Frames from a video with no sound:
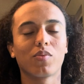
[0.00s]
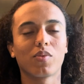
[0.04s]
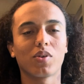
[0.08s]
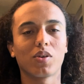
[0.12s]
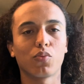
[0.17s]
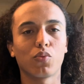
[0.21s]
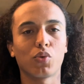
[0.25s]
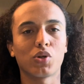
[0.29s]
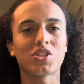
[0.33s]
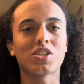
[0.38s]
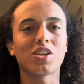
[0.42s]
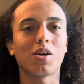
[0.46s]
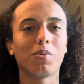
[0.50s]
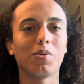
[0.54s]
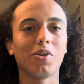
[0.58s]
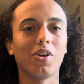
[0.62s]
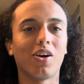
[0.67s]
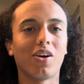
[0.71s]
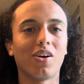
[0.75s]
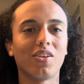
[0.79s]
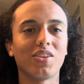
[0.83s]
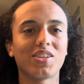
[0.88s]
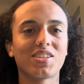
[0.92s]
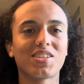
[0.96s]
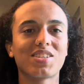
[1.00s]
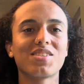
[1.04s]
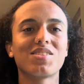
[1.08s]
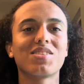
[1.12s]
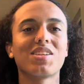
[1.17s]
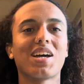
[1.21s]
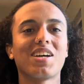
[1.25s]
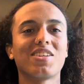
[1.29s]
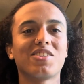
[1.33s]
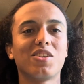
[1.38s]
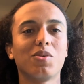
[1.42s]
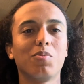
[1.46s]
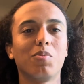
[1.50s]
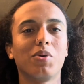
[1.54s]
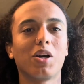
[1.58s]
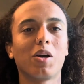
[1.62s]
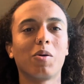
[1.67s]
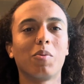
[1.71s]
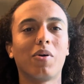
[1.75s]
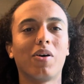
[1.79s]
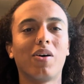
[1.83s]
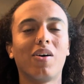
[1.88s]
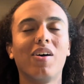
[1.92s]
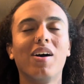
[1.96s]
What's up, y'all? This is Nasty
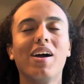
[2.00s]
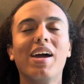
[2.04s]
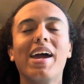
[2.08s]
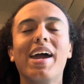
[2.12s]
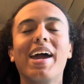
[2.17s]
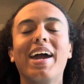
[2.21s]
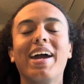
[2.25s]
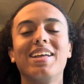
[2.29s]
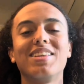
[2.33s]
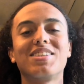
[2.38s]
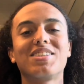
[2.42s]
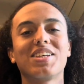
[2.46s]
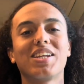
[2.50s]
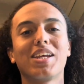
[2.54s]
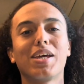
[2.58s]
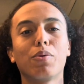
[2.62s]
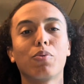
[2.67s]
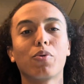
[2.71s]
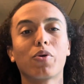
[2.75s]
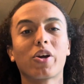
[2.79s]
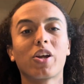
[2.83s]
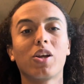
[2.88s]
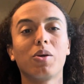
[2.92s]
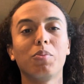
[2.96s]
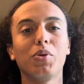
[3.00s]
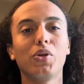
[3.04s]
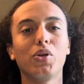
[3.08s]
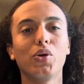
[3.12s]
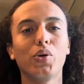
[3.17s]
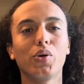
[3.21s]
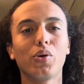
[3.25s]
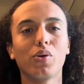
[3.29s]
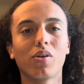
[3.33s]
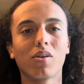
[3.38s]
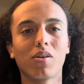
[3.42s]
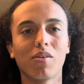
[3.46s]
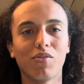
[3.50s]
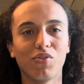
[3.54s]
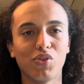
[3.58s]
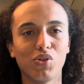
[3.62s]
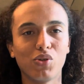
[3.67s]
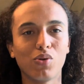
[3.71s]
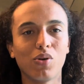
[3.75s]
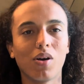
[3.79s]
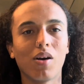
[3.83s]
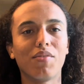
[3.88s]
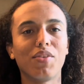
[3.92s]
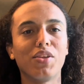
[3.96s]
Pickleball, and today we're going to be doing a
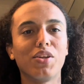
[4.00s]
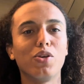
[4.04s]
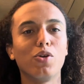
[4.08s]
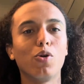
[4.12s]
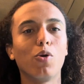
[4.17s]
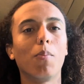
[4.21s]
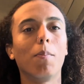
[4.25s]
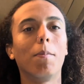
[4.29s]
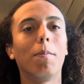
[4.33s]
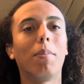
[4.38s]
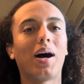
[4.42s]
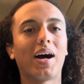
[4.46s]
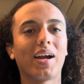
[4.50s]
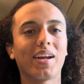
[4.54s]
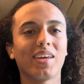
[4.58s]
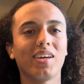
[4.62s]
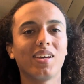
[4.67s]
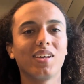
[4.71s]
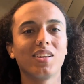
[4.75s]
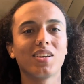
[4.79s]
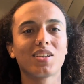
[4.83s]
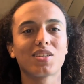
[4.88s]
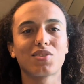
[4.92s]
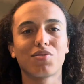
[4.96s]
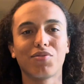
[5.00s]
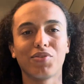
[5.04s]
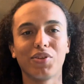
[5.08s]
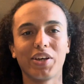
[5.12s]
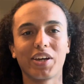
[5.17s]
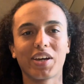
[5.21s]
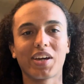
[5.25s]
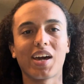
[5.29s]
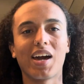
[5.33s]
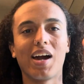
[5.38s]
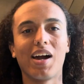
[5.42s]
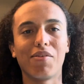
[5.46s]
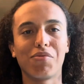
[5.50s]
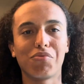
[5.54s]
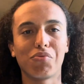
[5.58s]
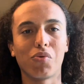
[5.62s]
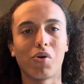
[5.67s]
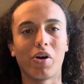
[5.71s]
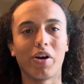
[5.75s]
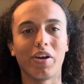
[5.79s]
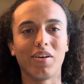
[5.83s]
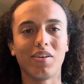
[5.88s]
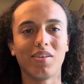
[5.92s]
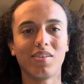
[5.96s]
review of the new BodyHelix FLiK
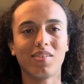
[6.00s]
F1.